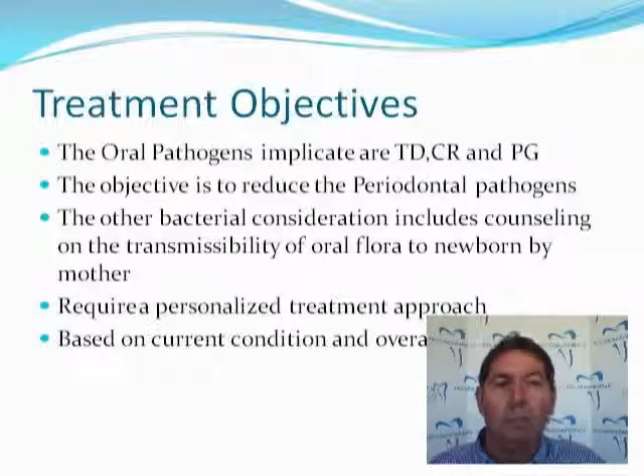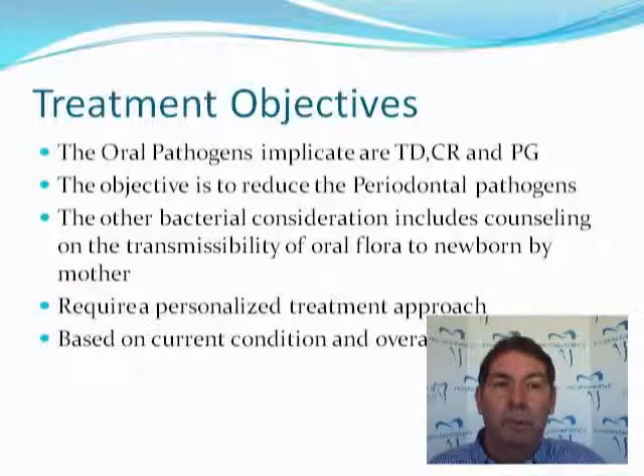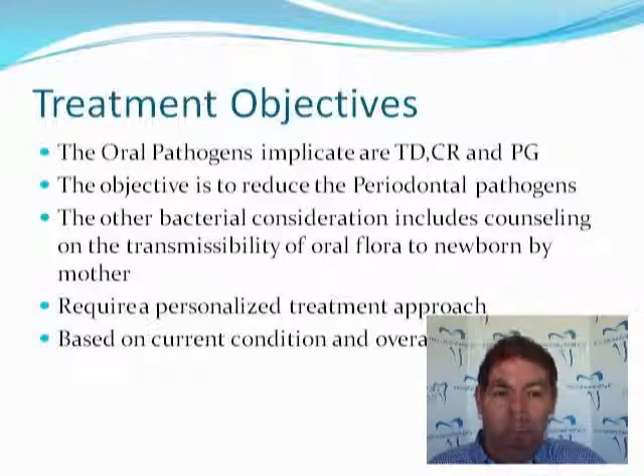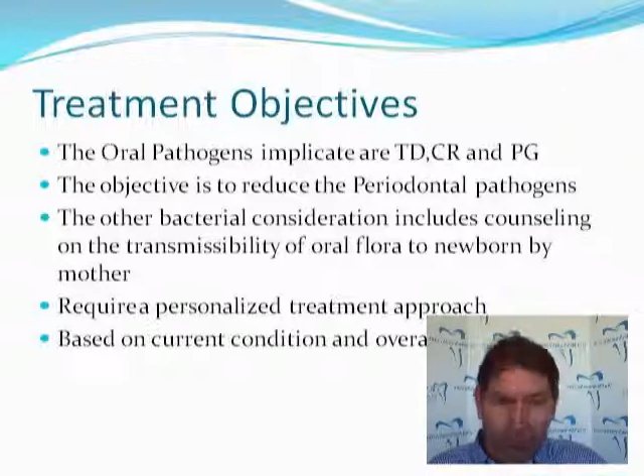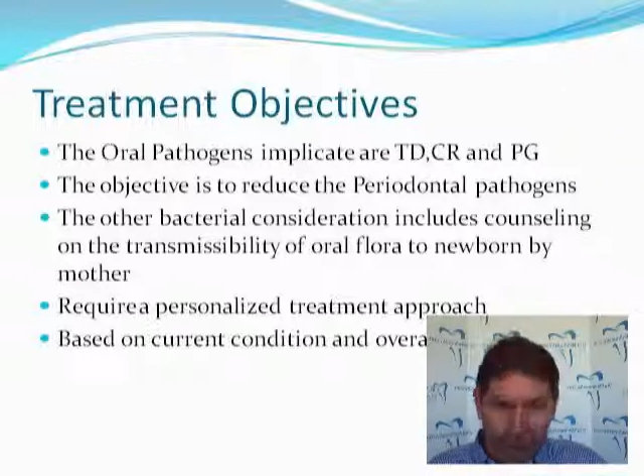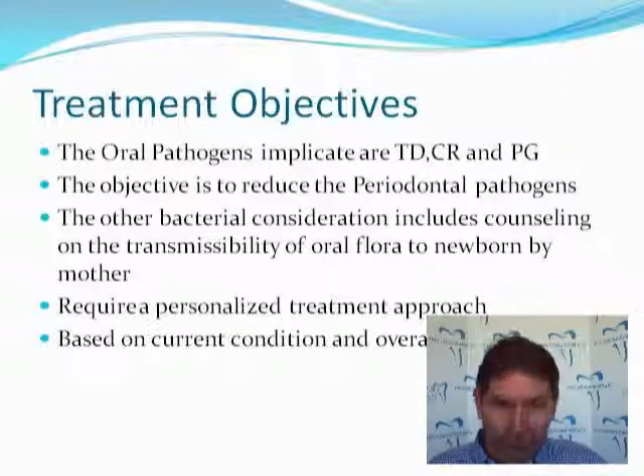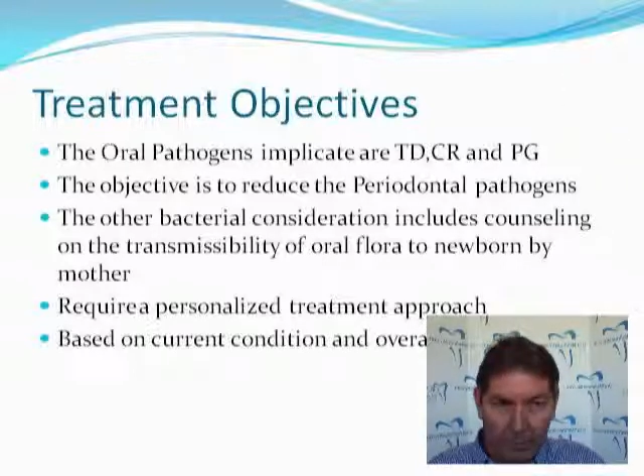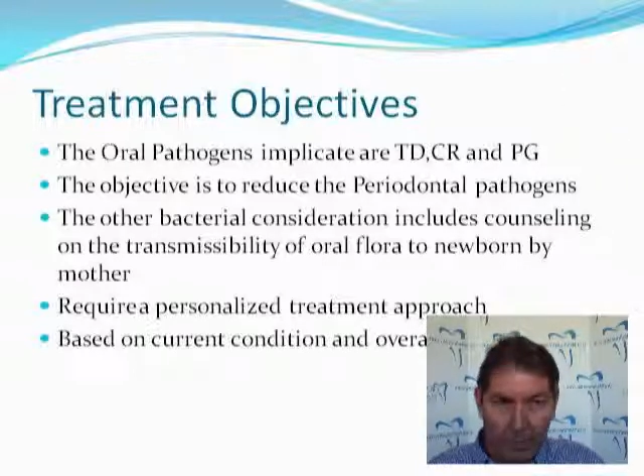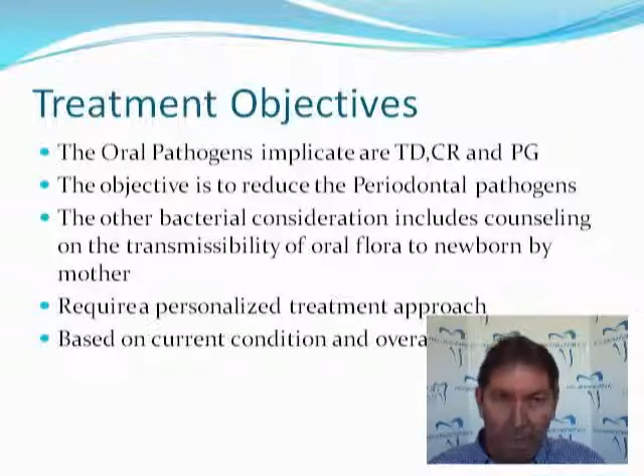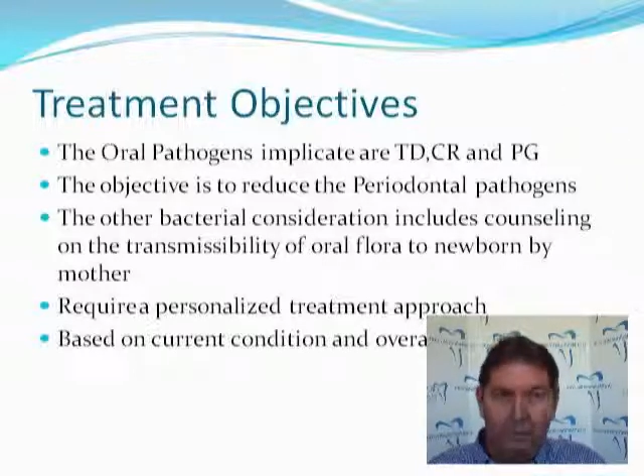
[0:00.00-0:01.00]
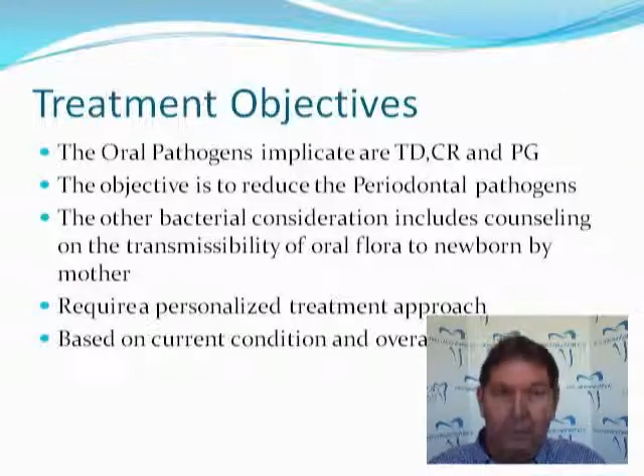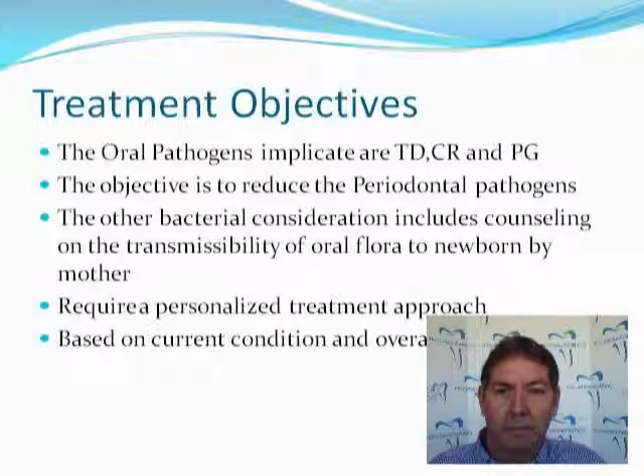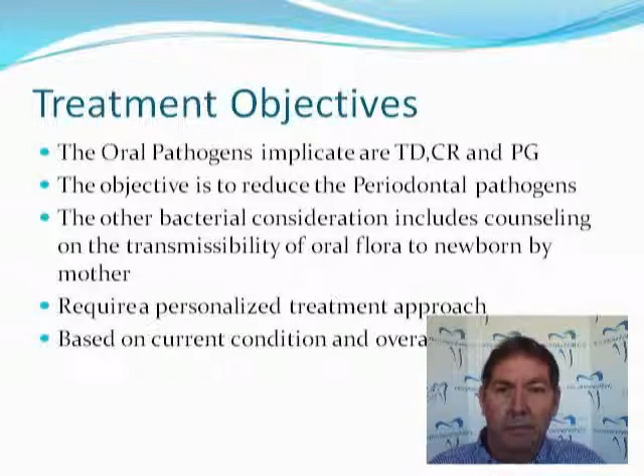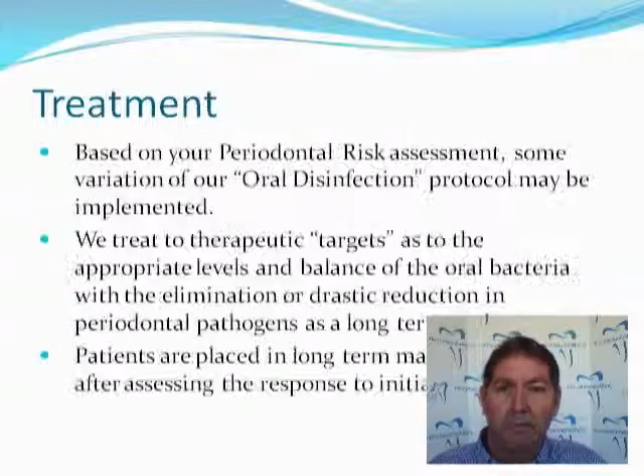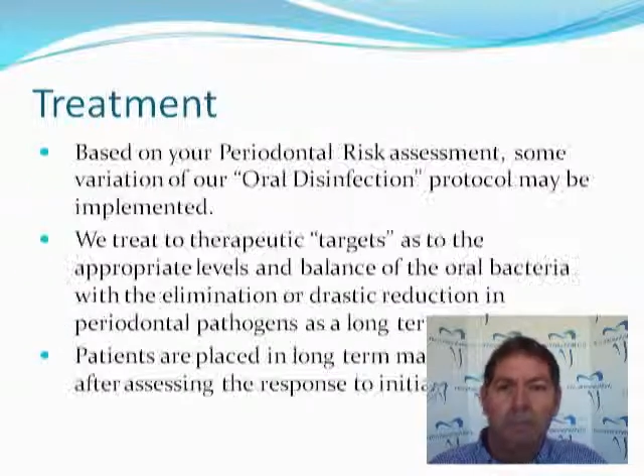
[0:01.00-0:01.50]
both of those,
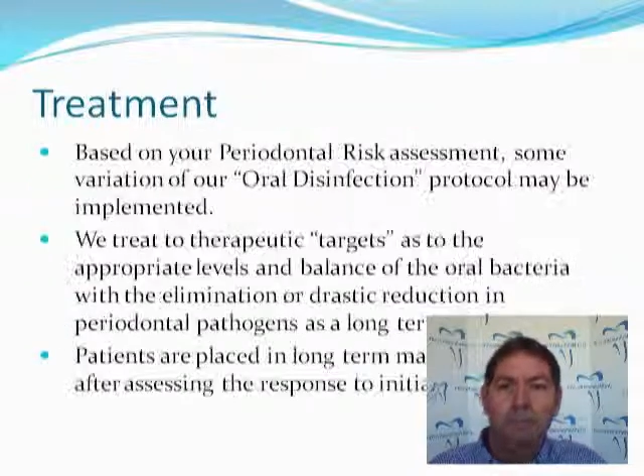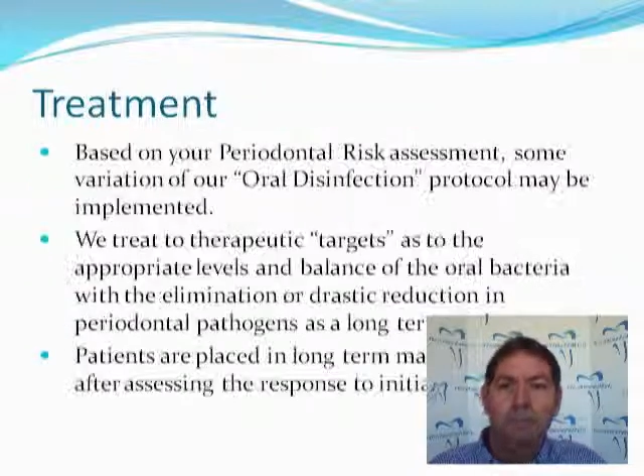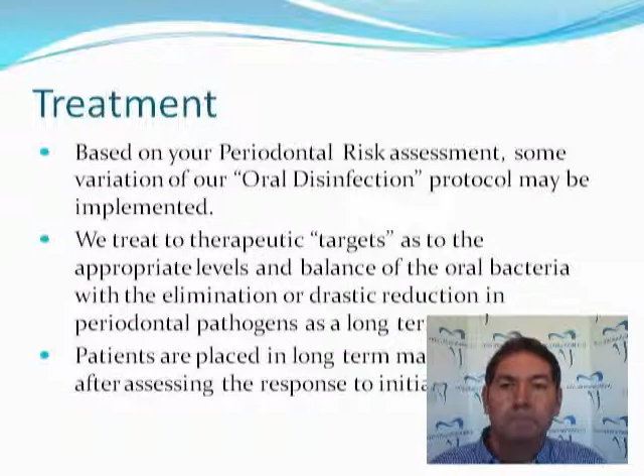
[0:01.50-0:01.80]
okay?